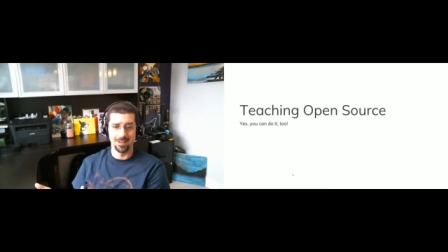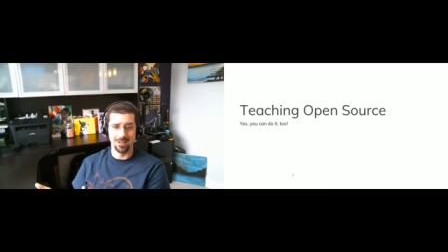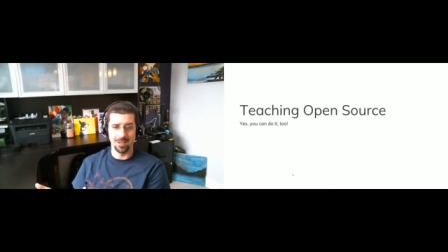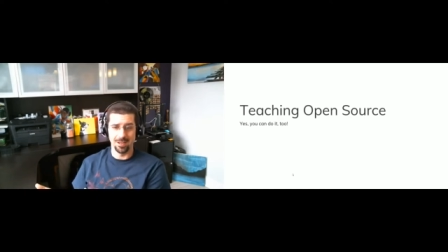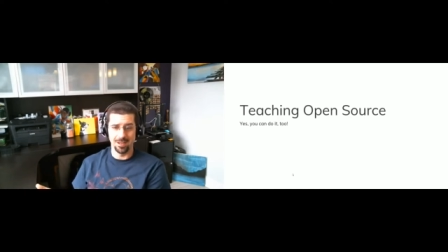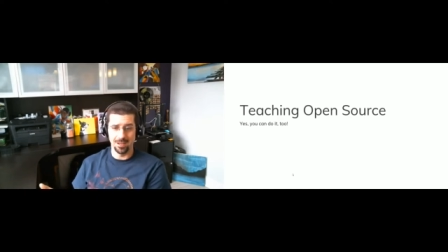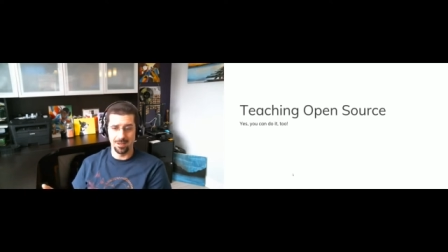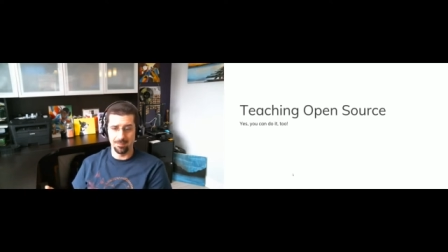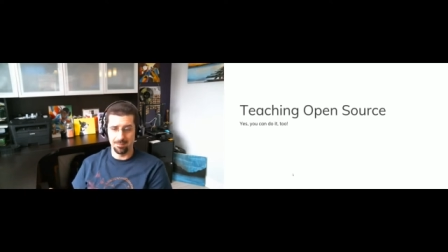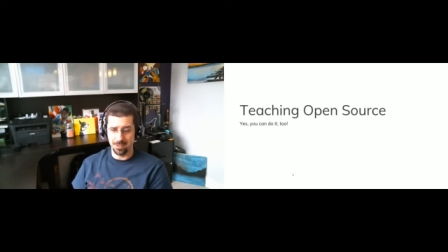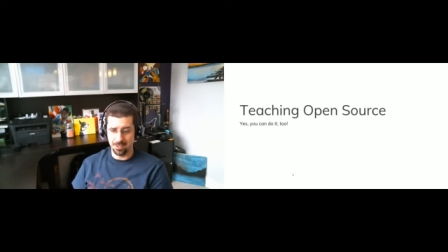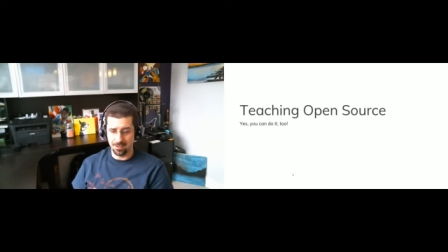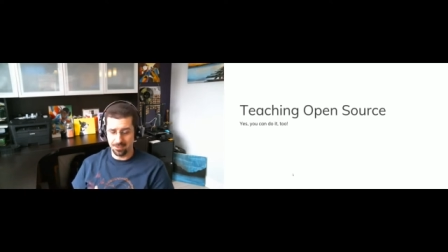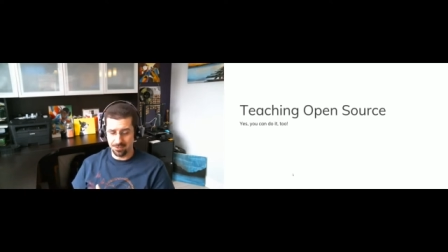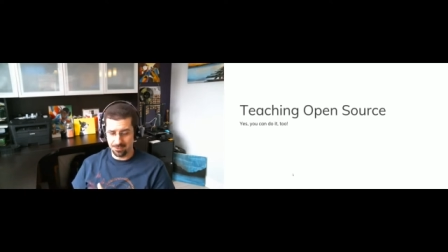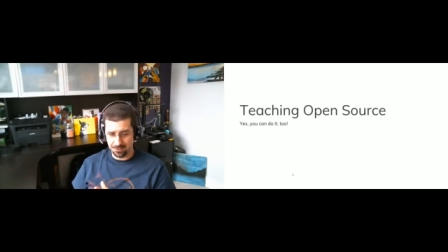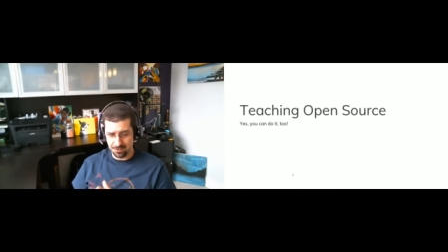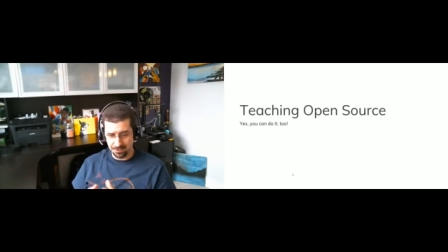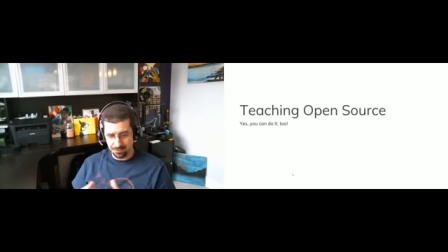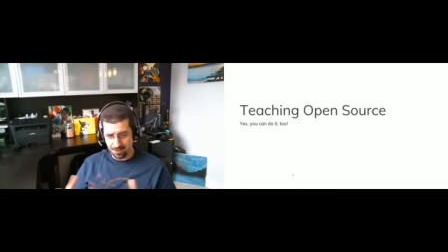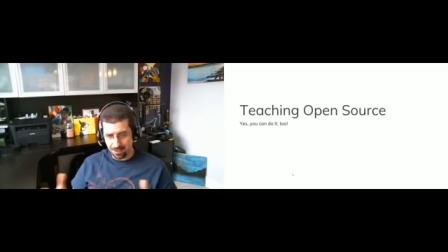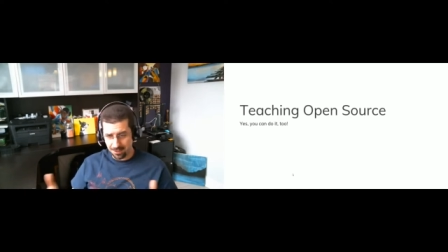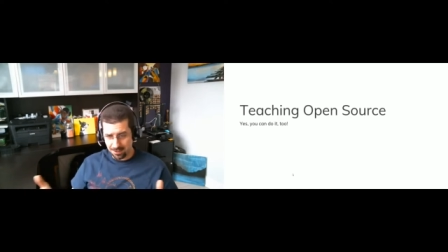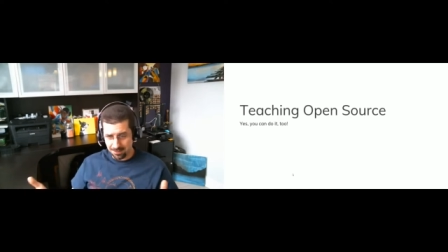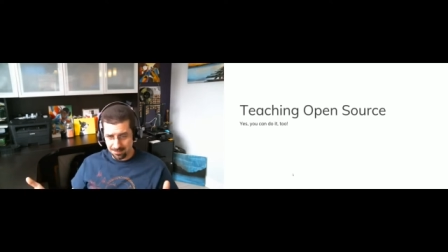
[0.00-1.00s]
uh, because
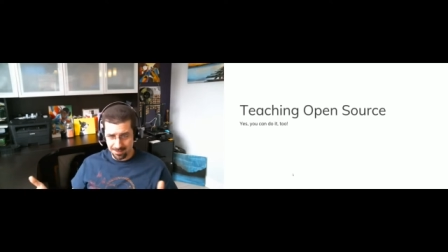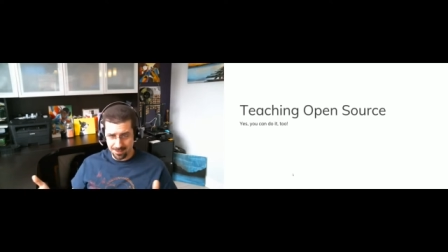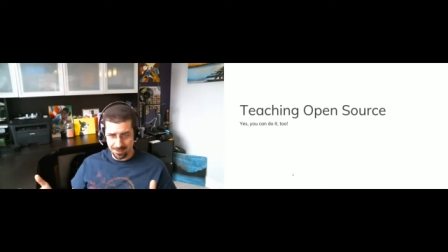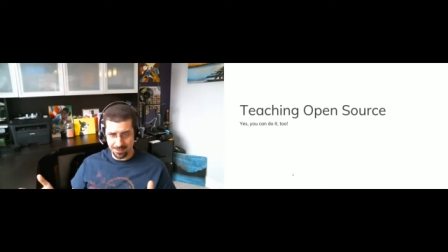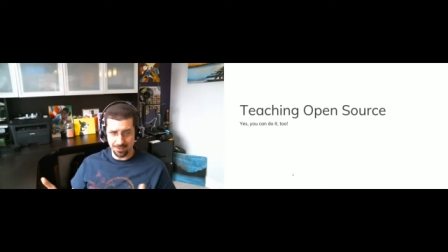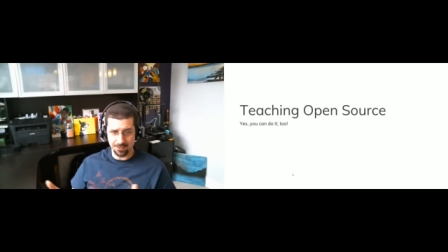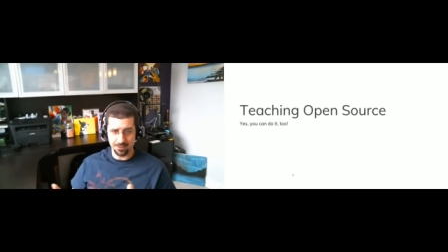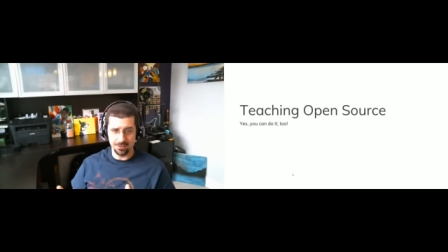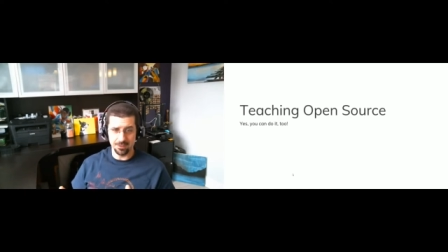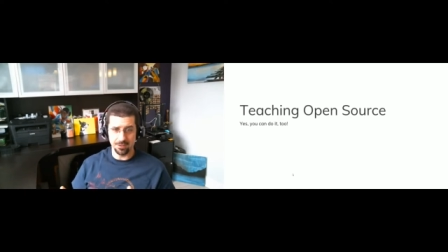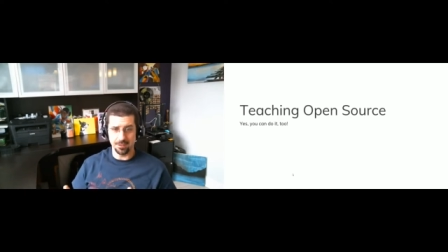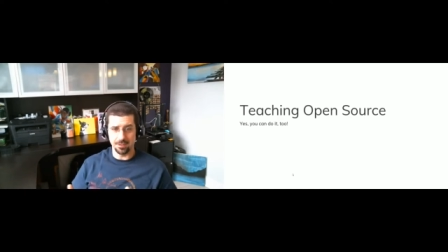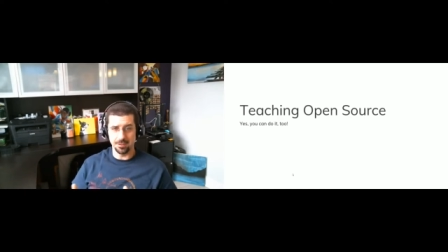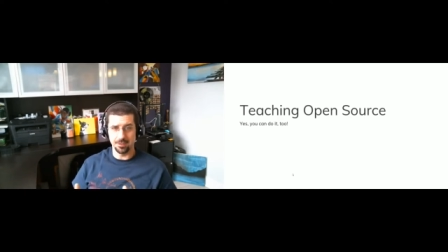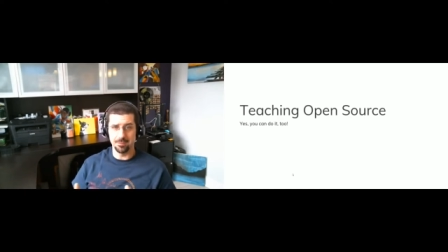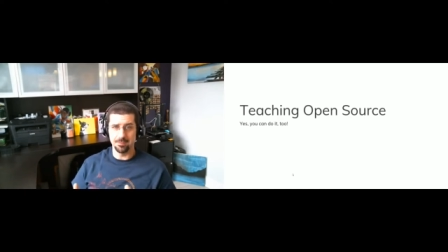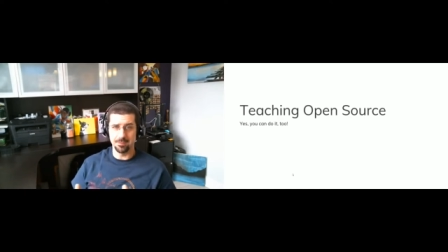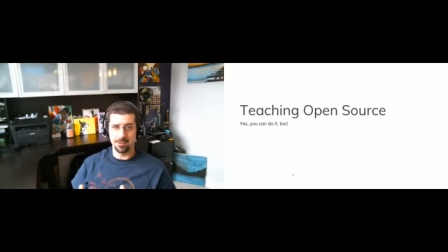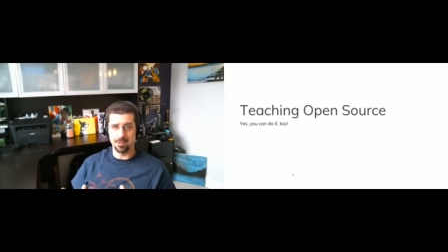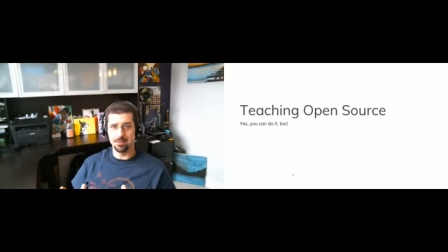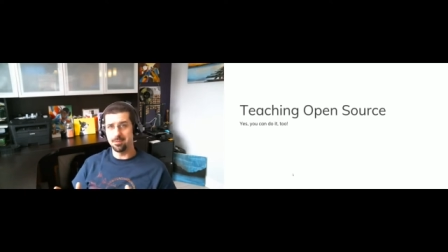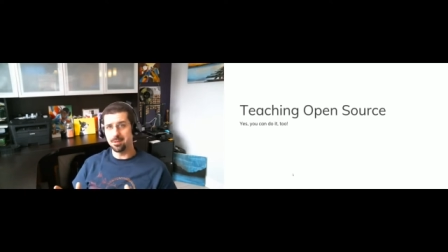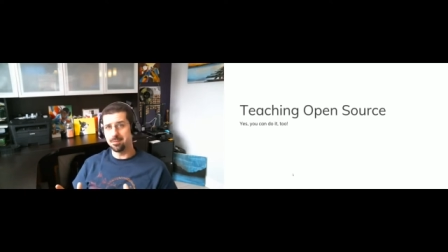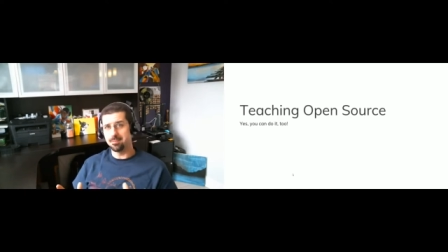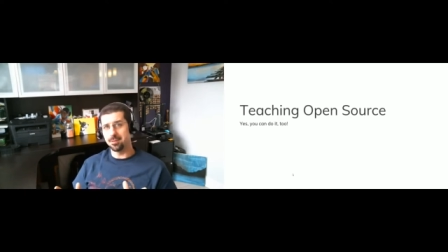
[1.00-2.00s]
developing the curriculum
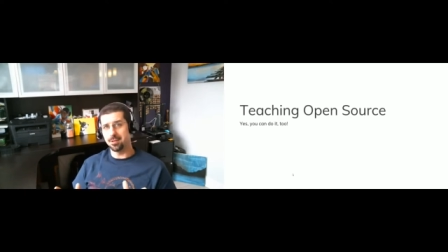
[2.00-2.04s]
can be